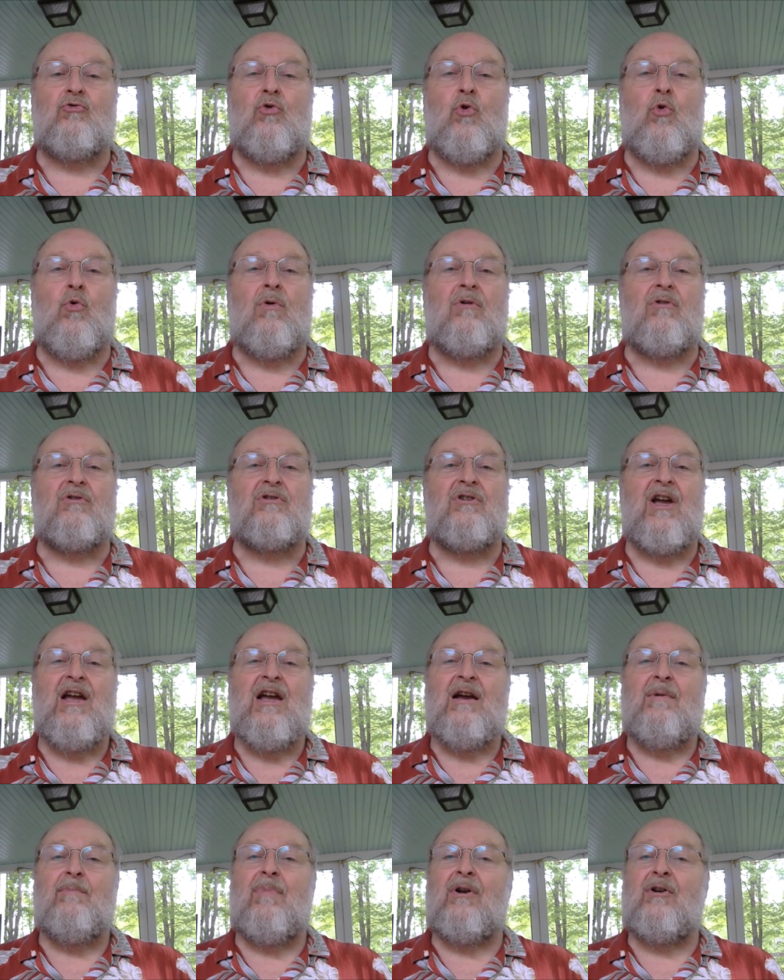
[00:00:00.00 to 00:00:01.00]
rules.
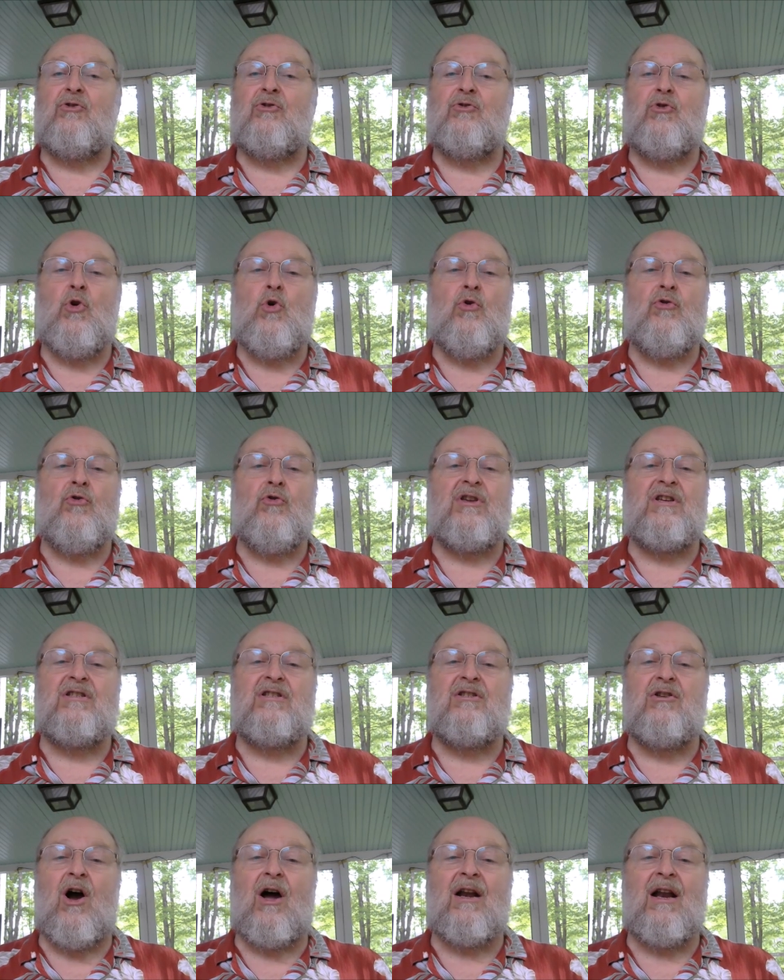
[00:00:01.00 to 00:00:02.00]
But truth
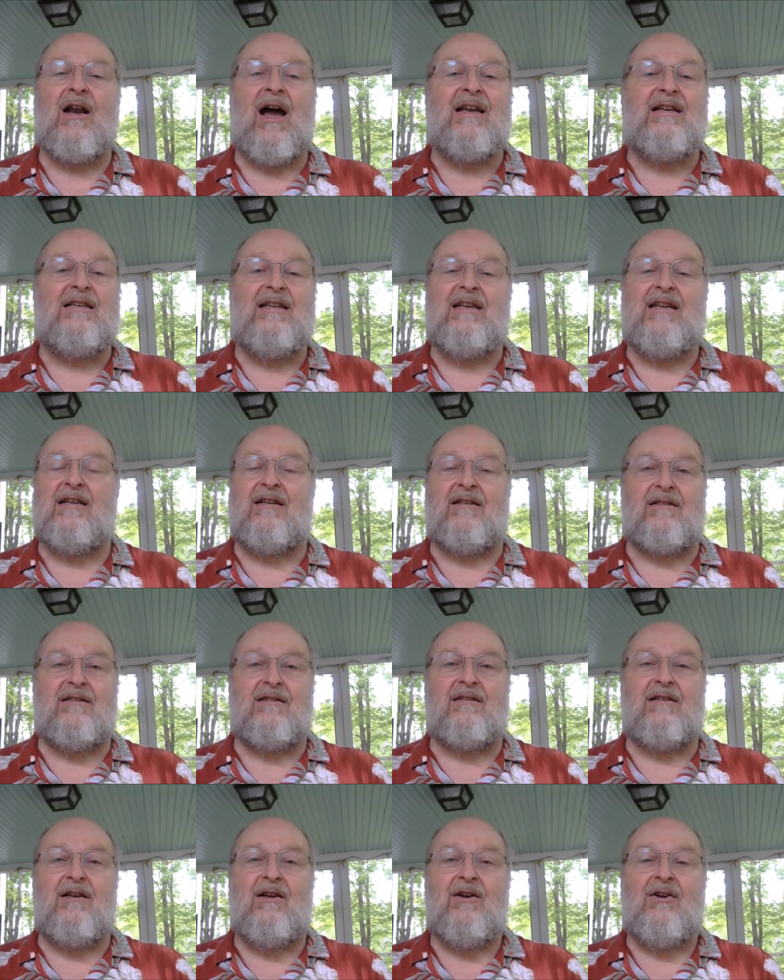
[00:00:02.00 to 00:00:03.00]
is not
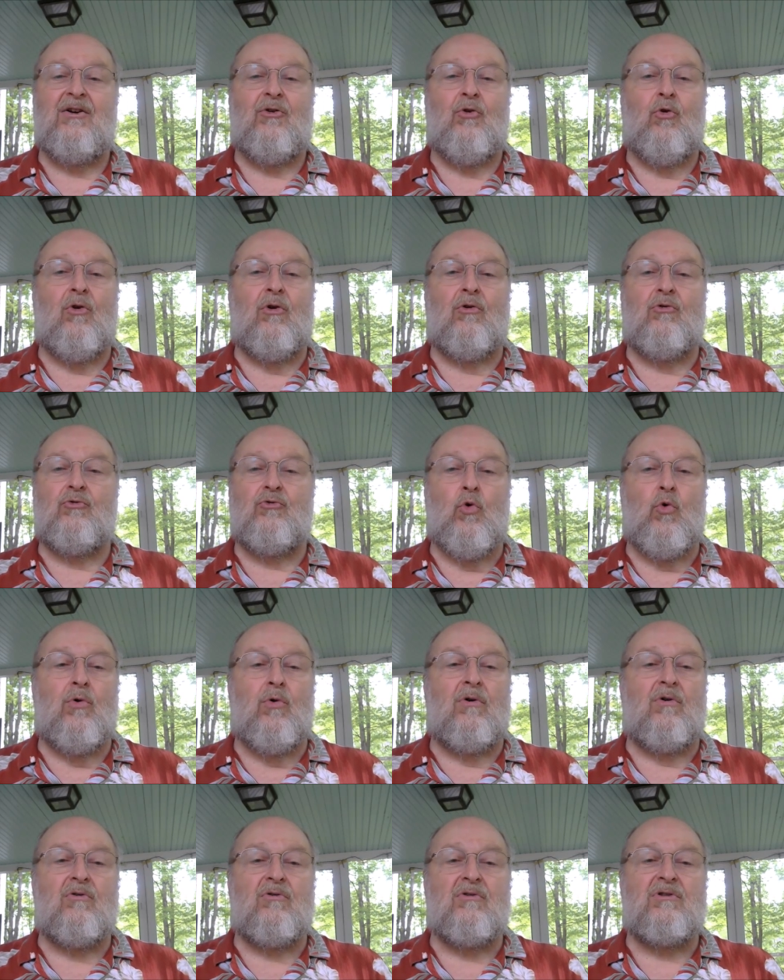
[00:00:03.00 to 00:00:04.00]
ideas or
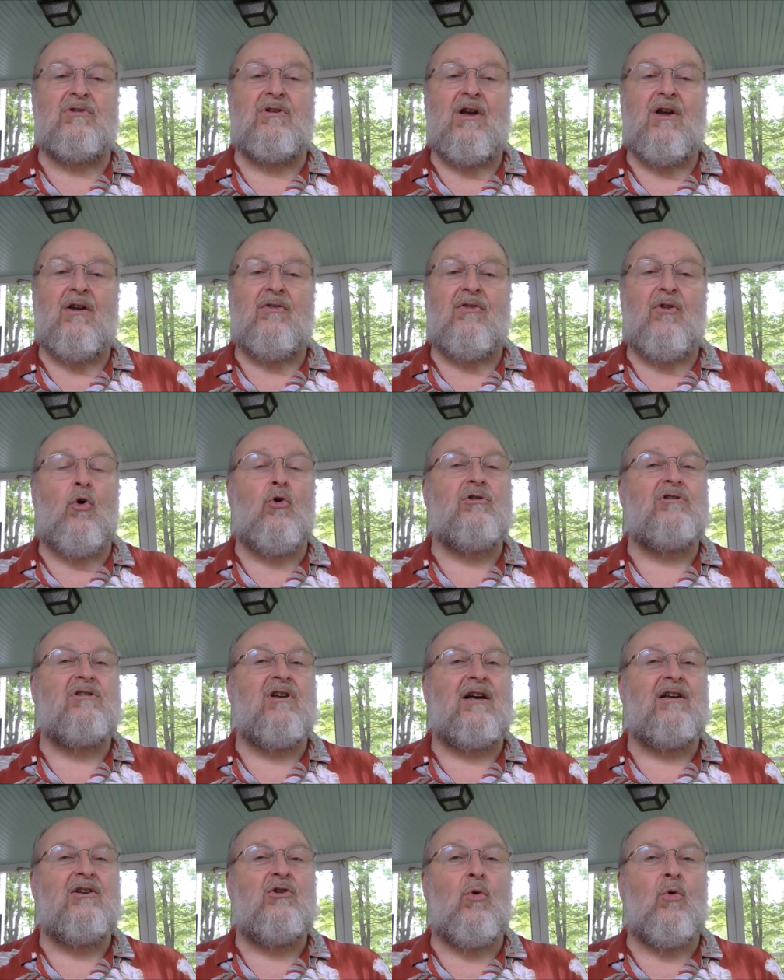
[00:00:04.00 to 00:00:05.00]
rules.
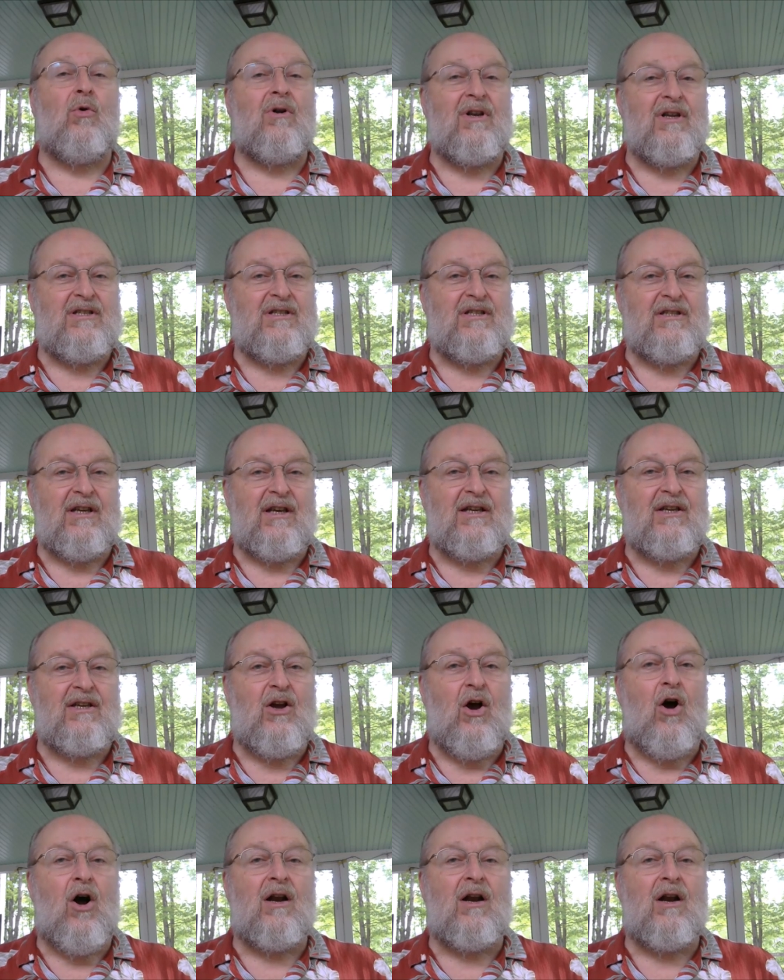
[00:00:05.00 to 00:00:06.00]
Those are dualistic.
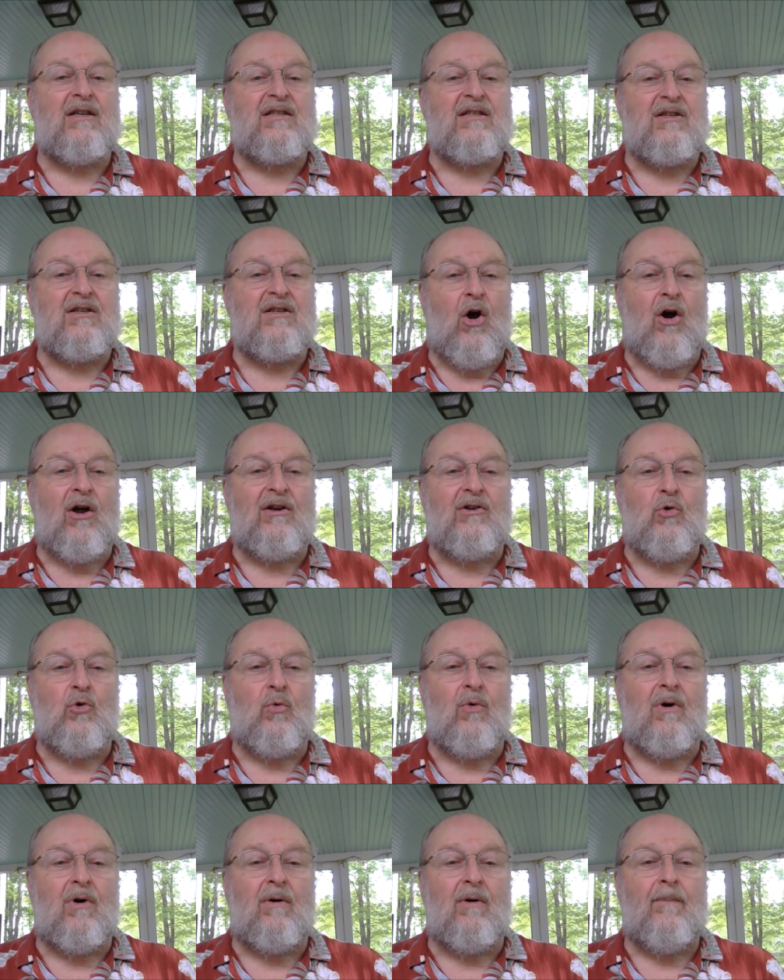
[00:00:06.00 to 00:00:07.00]
God is
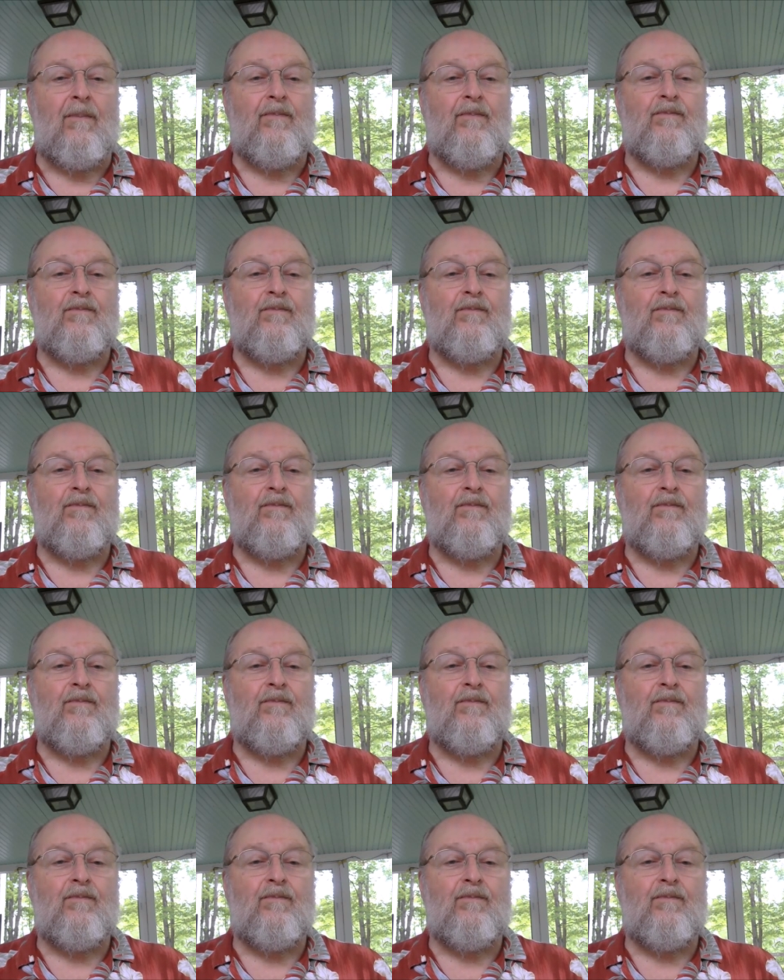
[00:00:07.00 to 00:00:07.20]
non-dual.